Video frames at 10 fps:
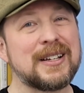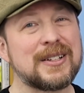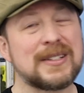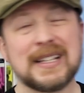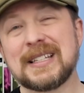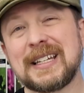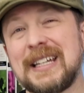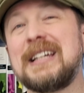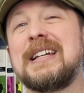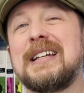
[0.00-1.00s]
So that's a
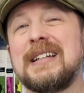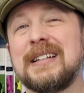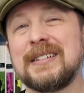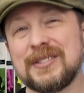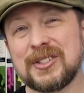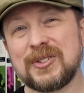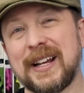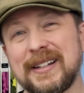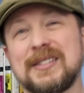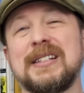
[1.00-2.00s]
key
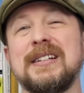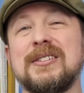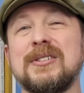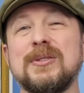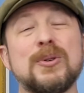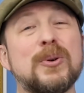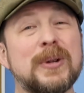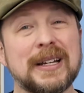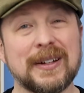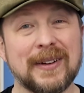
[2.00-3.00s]
strategy to
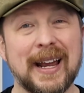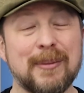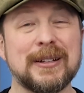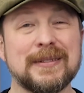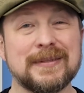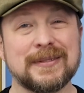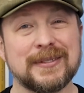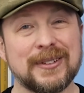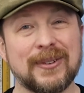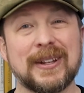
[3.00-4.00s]
quitting your habit,
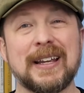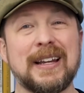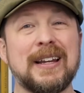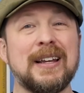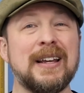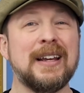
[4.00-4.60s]
okay?